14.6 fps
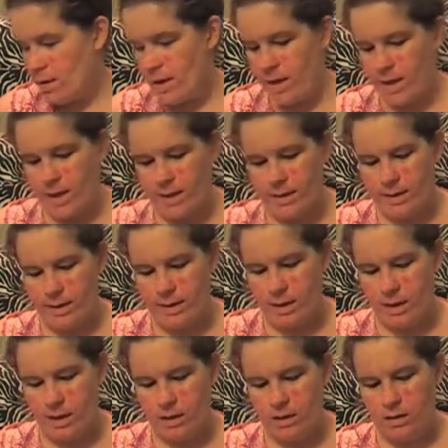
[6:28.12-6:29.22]
I got
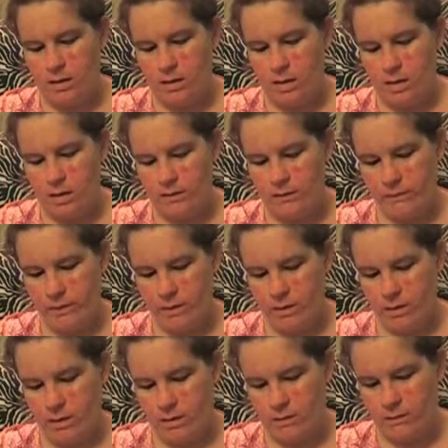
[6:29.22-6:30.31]
these off
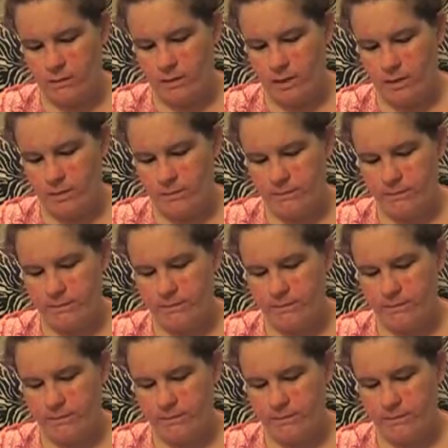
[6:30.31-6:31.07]
of um,